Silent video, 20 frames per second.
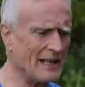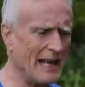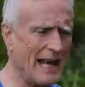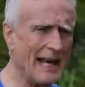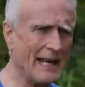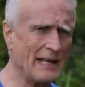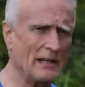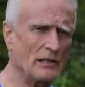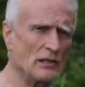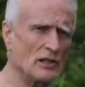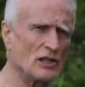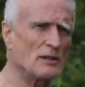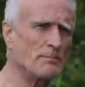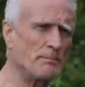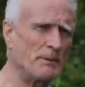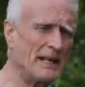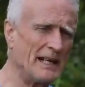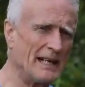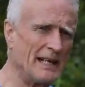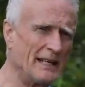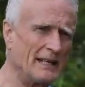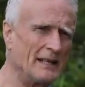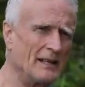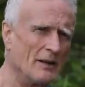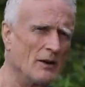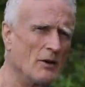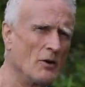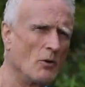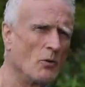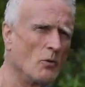handle speed,
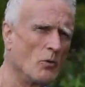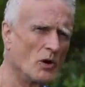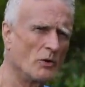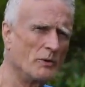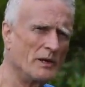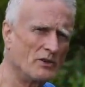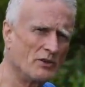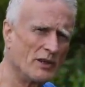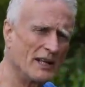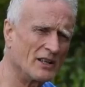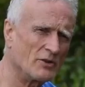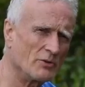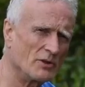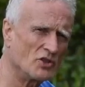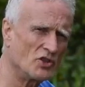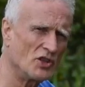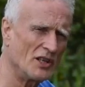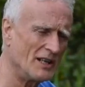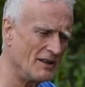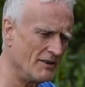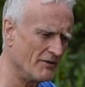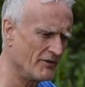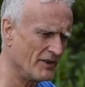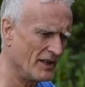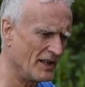what are we trying to achieve?